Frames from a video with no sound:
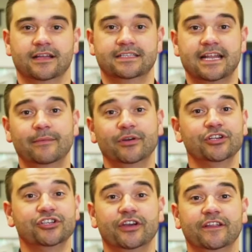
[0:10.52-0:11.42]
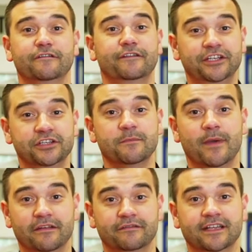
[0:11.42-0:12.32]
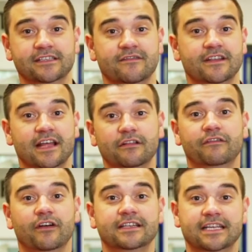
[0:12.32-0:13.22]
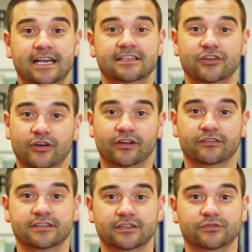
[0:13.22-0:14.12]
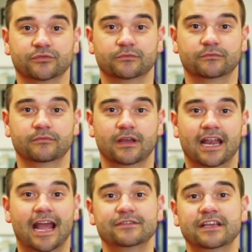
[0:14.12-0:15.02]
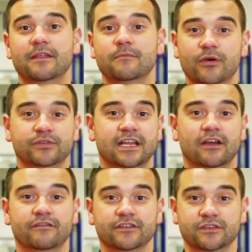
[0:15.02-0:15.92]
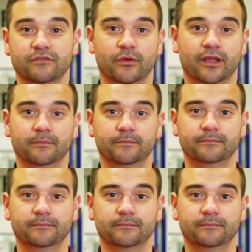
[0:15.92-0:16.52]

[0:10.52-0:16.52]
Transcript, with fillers: Today I'm going to show you the features and benefits of the Delphi DS Diagnostic Tool, and how to get the most out of the software.